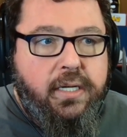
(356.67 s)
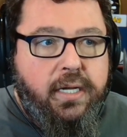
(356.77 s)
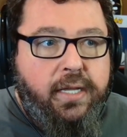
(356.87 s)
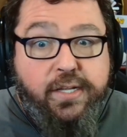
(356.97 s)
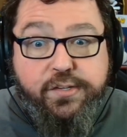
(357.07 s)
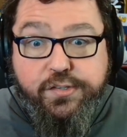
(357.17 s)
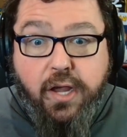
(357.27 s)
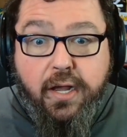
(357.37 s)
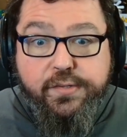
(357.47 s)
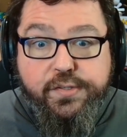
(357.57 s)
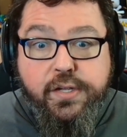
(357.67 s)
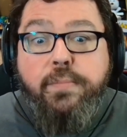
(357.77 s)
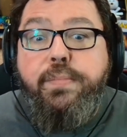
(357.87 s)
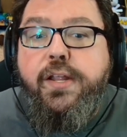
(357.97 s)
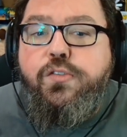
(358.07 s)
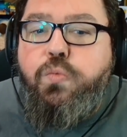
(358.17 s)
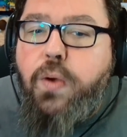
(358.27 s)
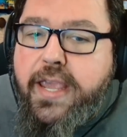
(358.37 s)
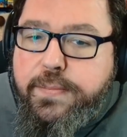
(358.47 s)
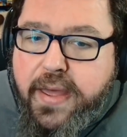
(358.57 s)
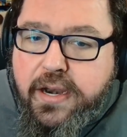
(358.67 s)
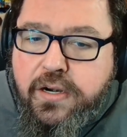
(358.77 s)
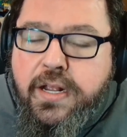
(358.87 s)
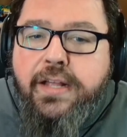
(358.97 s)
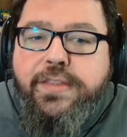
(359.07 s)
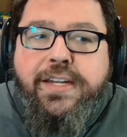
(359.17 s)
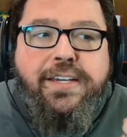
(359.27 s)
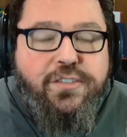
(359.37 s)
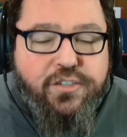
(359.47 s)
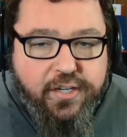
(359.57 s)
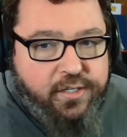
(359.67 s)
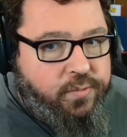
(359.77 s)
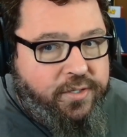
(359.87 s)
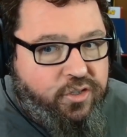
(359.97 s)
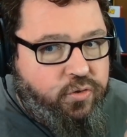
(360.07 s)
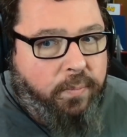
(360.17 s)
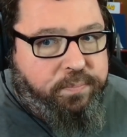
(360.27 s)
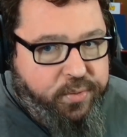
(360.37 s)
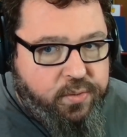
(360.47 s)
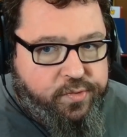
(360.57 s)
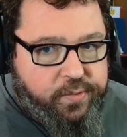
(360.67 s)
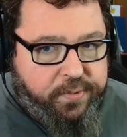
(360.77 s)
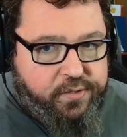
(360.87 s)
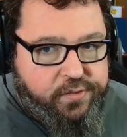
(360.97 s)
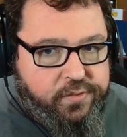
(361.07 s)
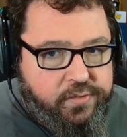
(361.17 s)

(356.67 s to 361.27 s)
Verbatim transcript: and that sucks, but it's way better than continuing to abuse a person.